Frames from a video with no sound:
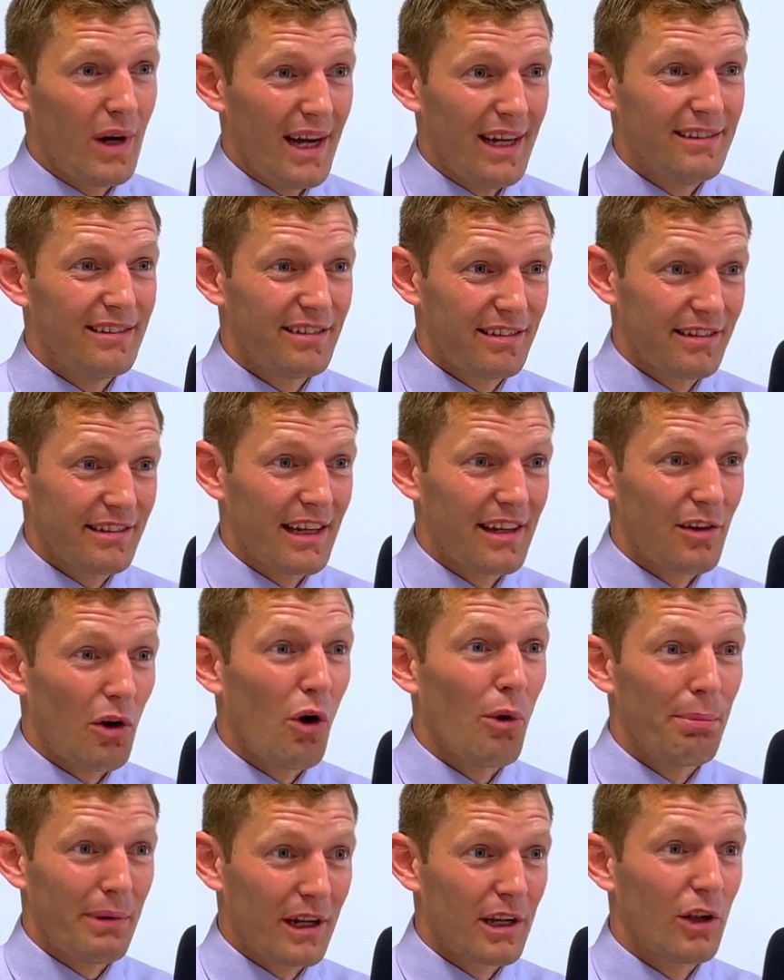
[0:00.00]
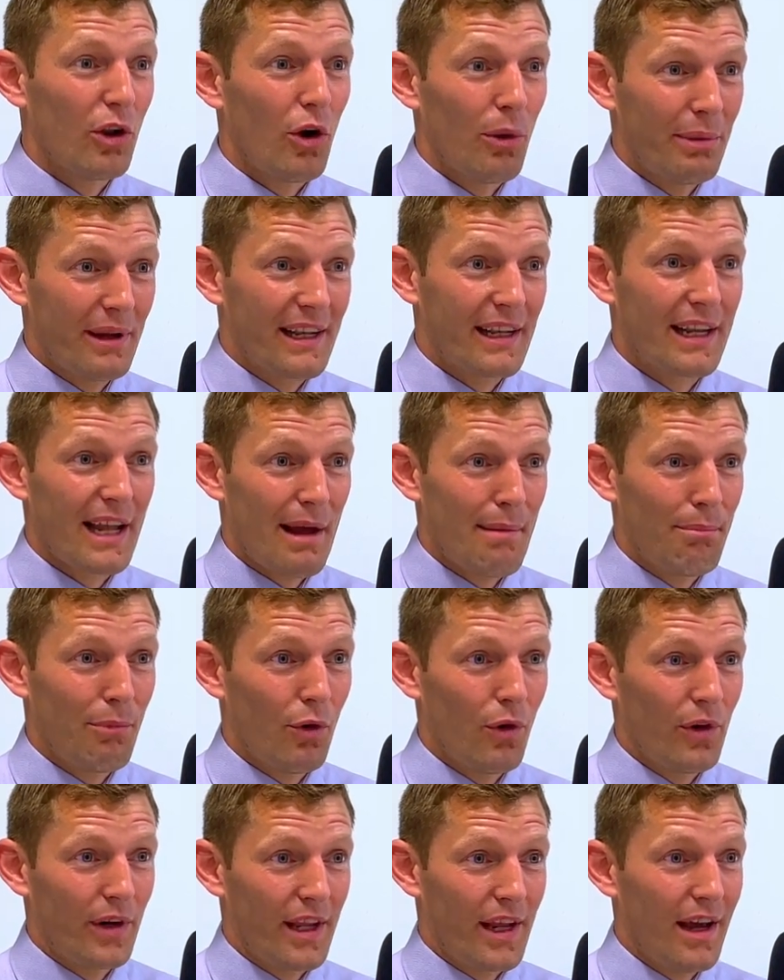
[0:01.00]
and set up a club in
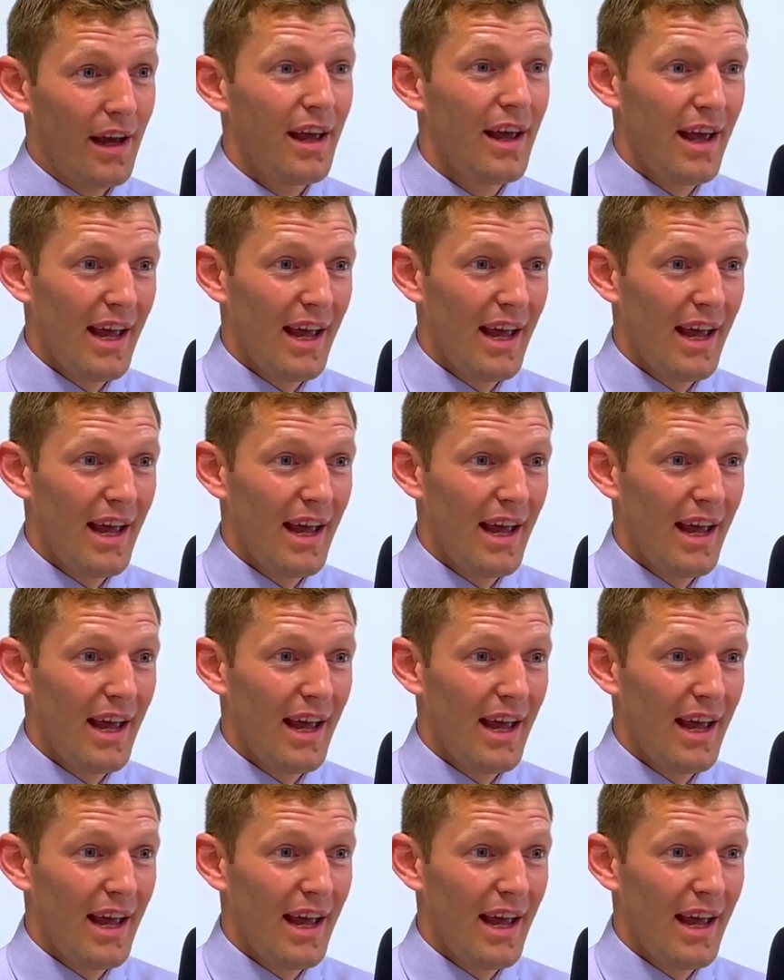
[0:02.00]
Cambodia.